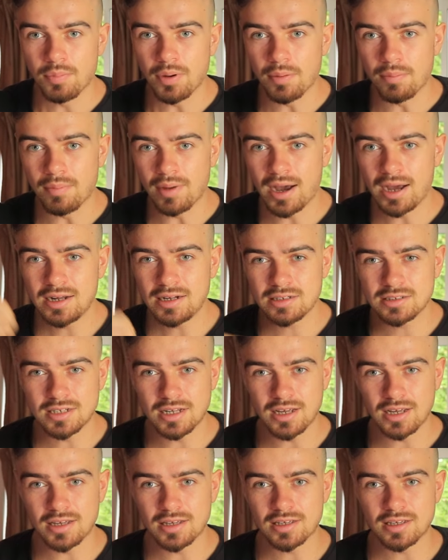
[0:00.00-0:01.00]
But my
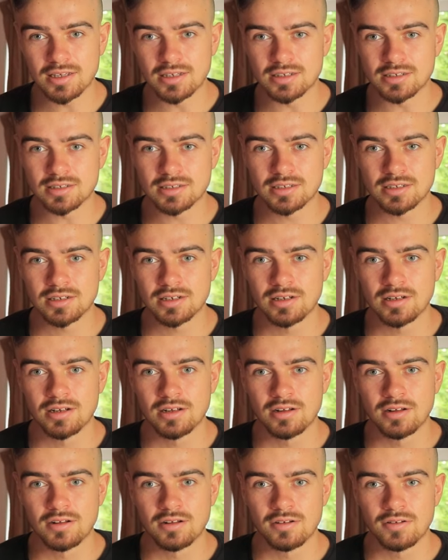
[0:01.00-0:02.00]
take is,
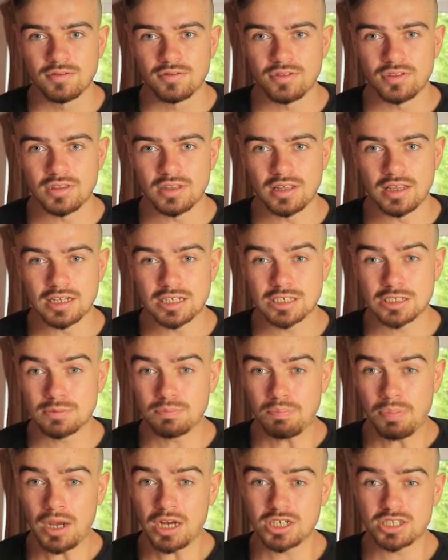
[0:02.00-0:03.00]

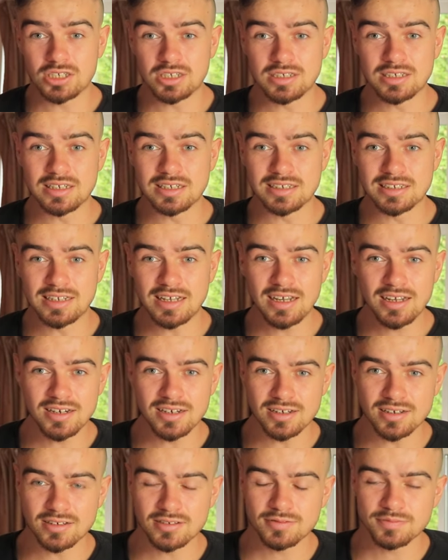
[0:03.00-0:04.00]
especially in
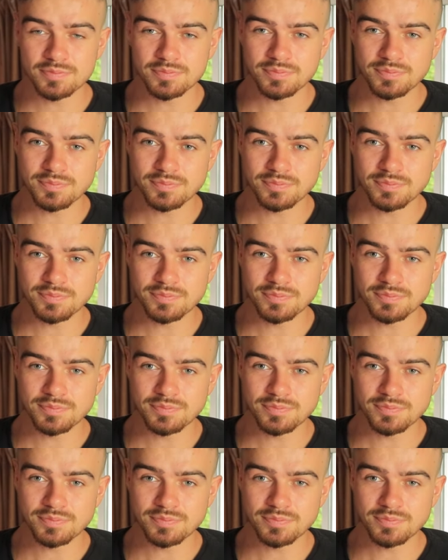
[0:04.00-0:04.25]
dating,